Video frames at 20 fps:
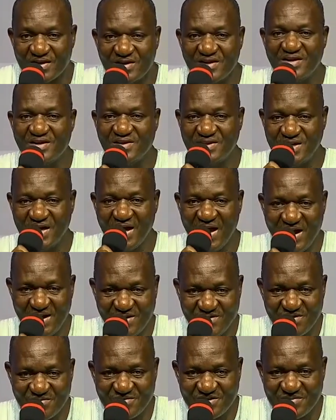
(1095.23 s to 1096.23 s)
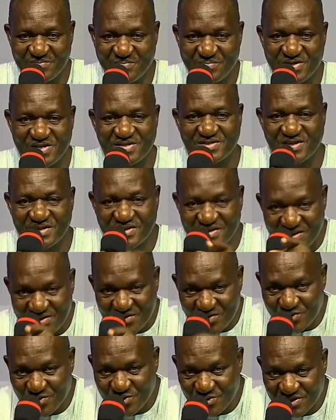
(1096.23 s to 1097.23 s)
The head of the prison
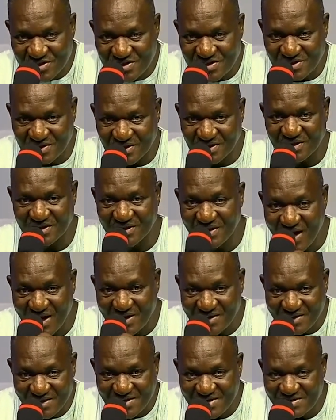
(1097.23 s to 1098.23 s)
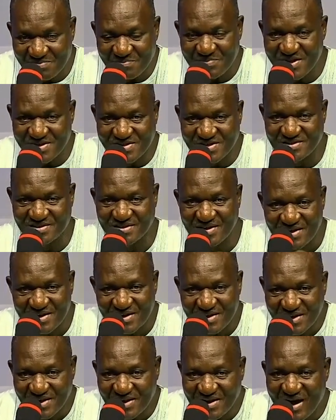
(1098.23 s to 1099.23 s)
could see that this person,
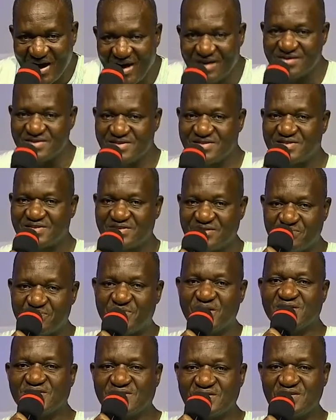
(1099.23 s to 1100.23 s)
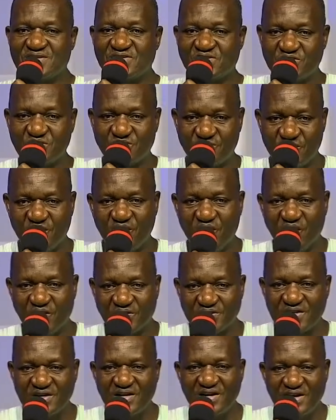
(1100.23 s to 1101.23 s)
he carries the presence of God.